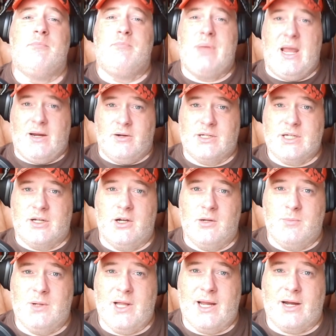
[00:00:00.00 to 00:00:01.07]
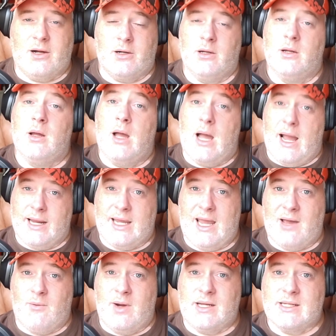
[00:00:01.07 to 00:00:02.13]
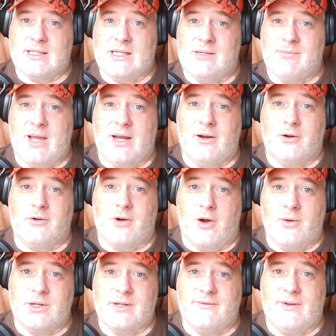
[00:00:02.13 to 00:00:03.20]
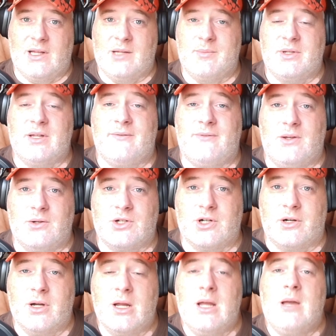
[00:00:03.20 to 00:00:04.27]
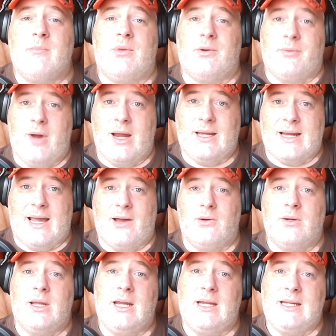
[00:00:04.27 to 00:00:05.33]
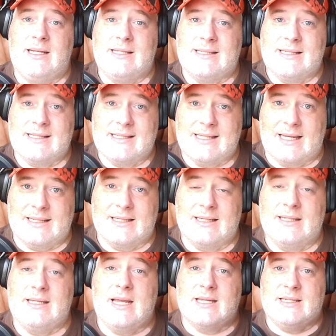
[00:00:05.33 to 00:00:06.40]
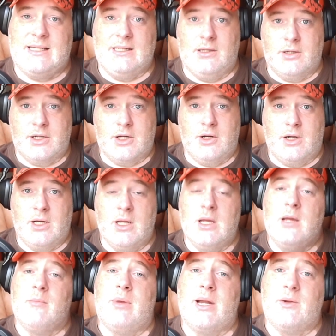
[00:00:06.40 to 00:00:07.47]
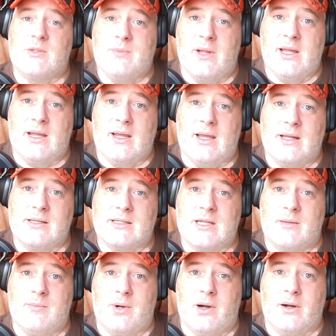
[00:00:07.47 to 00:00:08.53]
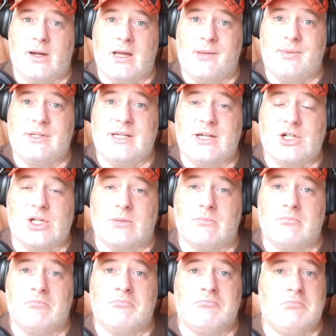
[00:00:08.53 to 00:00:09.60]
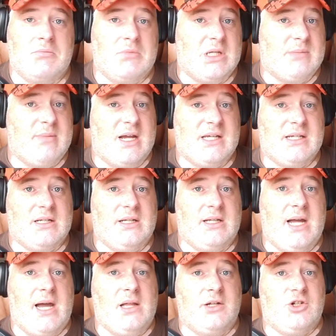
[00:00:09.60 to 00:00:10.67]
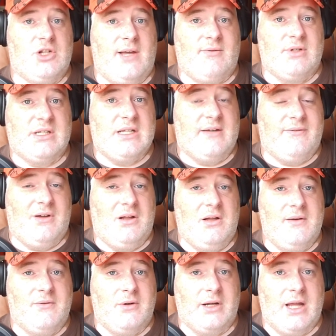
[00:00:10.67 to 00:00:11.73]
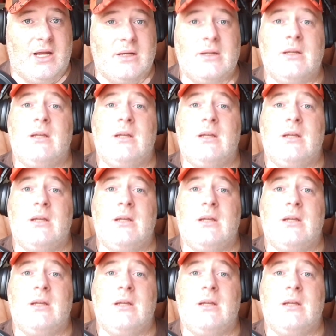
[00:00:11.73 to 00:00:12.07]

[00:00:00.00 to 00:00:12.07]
Baker's a good player. I can't wait to see Baker grow and develop in the future, but right now, he needs to sit. Yes, he looked good, but he was playing against subpar competition. It's basically college level stuff all over again.